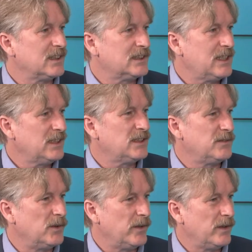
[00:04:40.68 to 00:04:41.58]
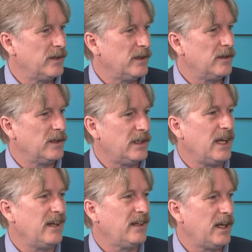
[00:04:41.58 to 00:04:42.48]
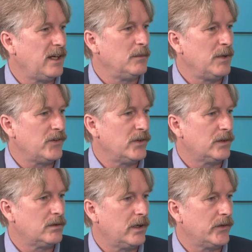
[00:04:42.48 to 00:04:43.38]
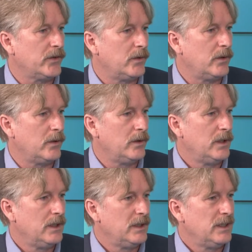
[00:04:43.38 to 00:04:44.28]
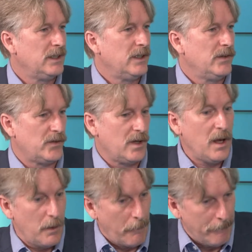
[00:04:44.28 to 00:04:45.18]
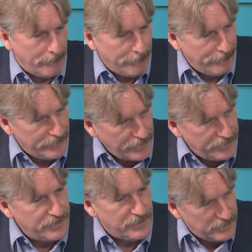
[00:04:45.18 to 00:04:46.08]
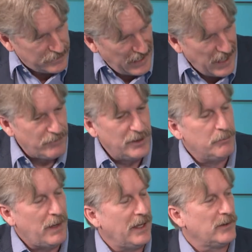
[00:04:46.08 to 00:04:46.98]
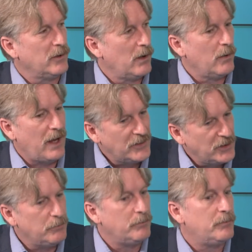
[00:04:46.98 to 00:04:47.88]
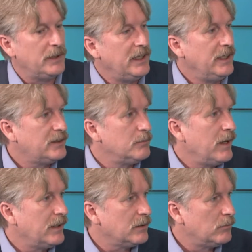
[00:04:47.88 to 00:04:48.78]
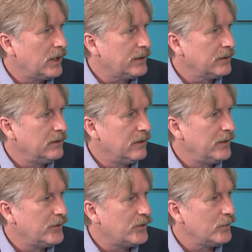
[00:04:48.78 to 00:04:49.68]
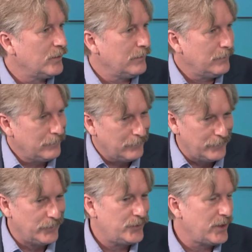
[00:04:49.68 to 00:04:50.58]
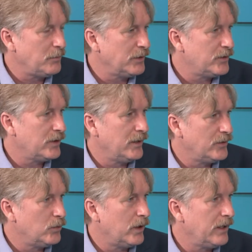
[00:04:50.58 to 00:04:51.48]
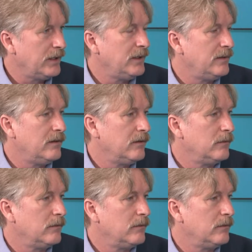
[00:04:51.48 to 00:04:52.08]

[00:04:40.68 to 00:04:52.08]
are successful that getting the message across, or just that have an impact on actually beginning to make them recognise the shape of the change and what they need to